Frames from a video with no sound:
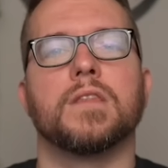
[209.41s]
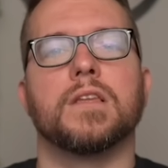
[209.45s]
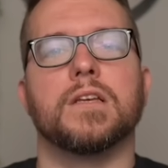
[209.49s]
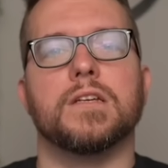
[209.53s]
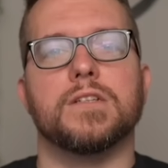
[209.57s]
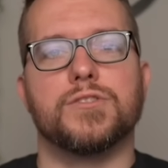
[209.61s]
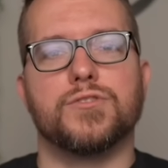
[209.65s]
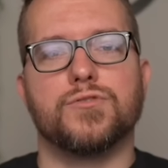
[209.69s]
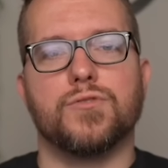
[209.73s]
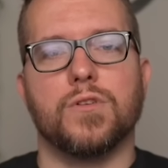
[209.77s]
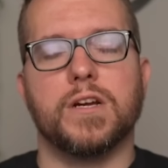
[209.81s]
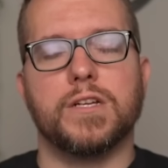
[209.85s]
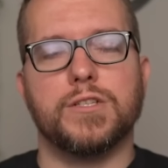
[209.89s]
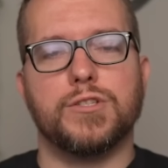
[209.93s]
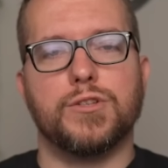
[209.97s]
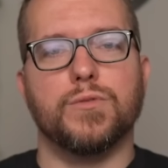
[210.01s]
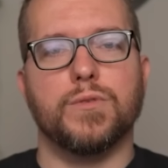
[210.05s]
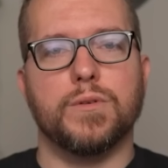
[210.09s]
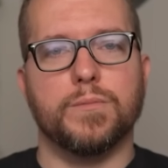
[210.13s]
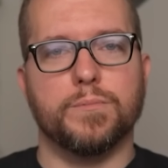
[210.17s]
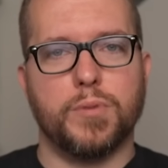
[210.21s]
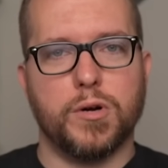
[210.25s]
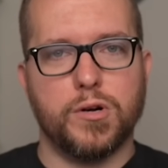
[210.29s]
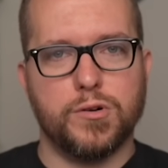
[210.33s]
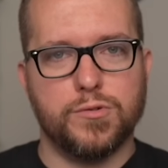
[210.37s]
is trying to
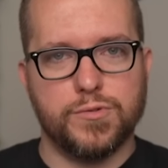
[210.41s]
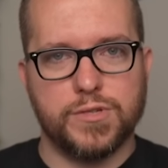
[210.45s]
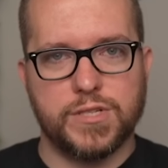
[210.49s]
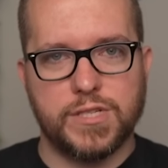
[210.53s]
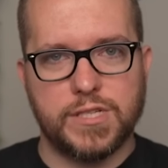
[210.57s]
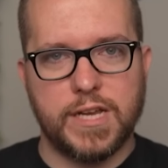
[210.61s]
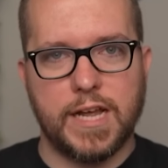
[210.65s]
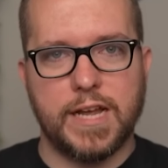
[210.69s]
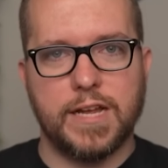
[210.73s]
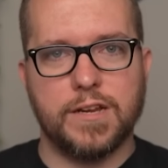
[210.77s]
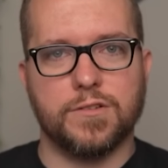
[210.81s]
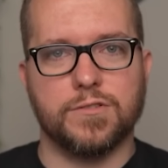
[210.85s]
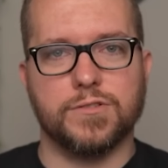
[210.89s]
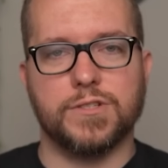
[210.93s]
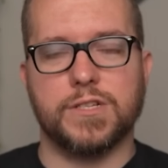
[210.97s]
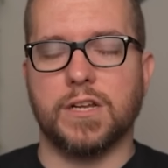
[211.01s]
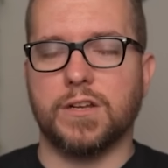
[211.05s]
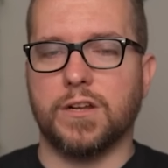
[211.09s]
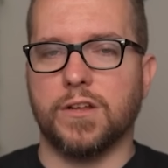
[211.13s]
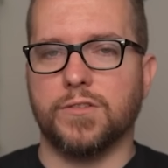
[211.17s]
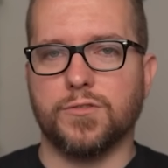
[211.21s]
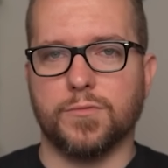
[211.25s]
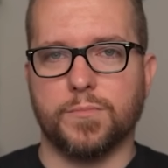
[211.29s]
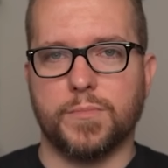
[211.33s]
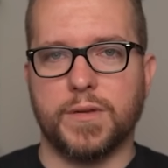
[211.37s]
impose standards
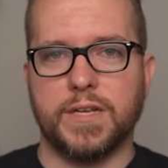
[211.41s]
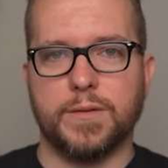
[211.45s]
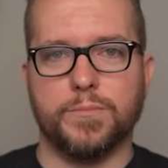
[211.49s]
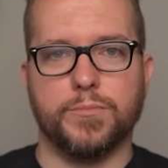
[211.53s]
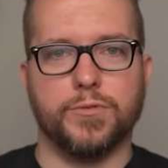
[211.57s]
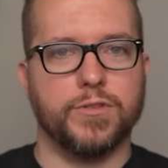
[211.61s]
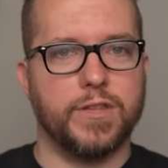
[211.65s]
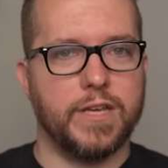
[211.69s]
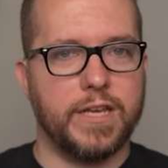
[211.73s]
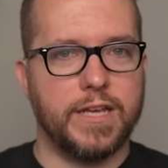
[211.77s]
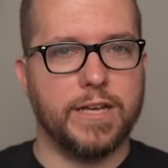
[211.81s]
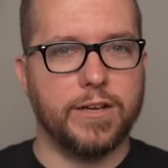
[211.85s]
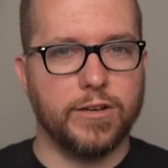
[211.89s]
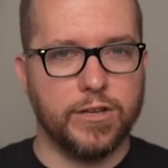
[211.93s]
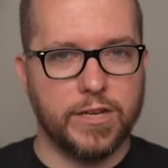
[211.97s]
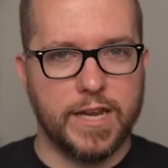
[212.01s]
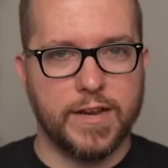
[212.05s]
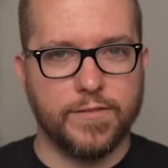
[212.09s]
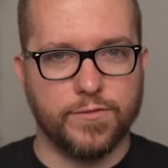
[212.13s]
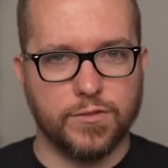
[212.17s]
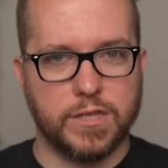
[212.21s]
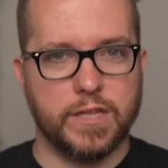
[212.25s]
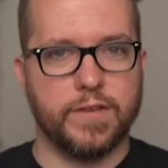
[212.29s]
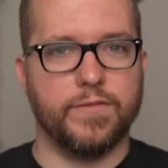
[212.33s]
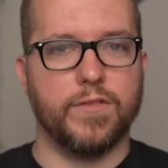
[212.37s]
on other people that he could
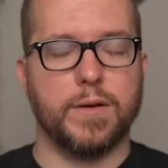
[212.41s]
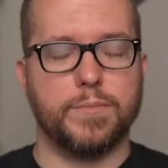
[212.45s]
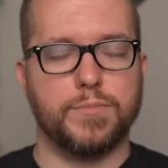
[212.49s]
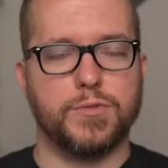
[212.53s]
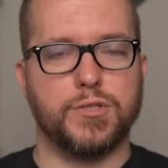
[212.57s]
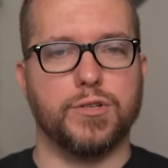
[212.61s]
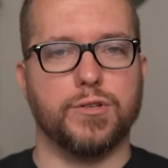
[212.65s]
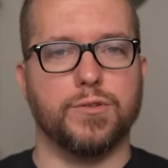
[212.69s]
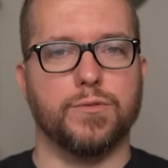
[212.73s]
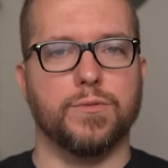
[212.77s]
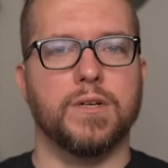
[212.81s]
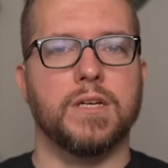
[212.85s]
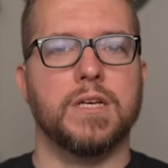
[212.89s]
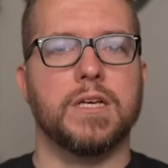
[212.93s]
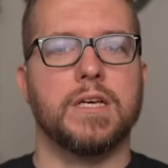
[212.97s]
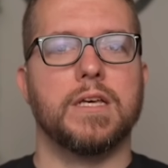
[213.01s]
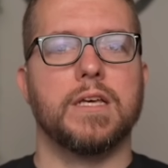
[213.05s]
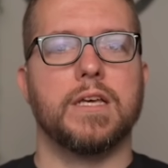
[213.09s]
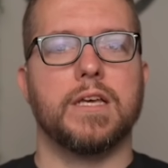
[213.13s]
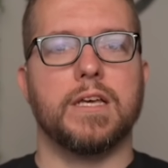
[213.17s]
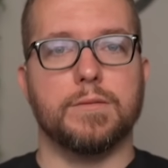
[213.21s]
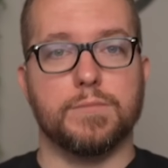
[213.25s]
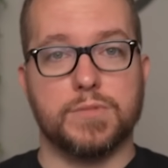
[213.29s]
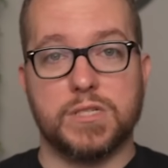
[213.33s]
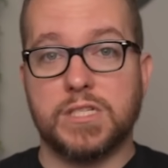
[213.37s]
never live up to
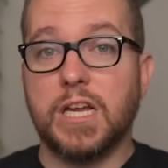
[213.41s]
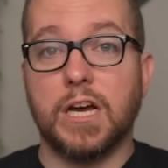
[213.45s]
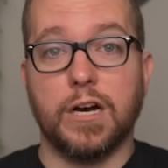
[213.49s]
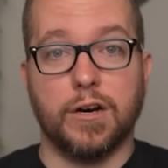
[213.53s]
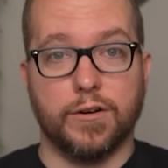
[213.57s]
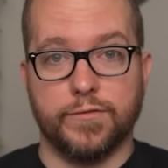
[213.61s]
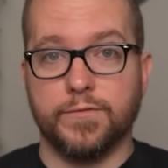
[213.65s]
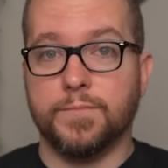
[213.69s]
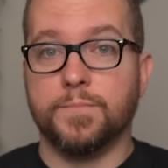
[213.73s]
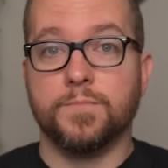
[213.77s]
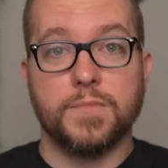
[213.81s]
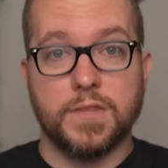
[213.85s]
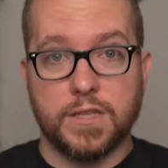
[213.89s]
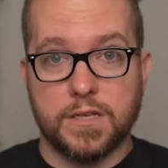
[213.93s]
himself.